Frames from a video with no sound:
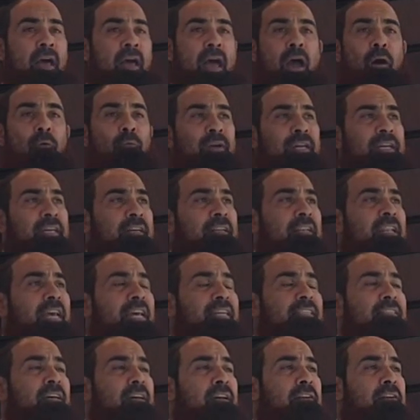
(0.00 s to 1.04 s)
A week
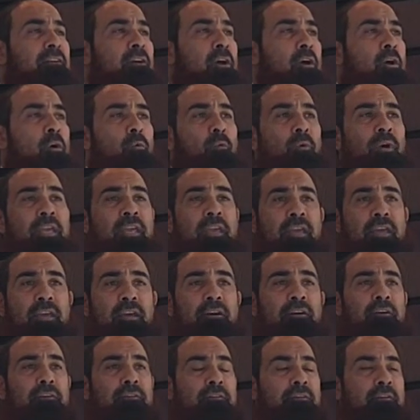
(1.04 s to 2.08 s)
later, we
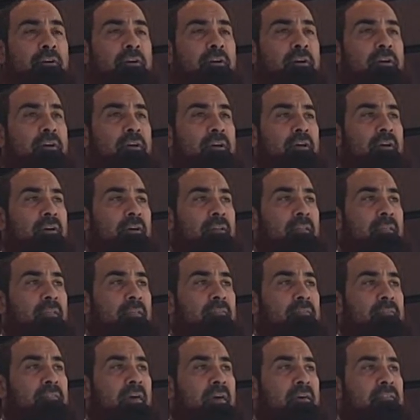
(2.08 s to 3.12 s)
hear
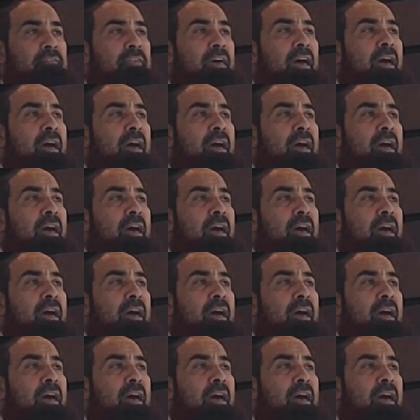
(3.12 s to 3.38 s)
the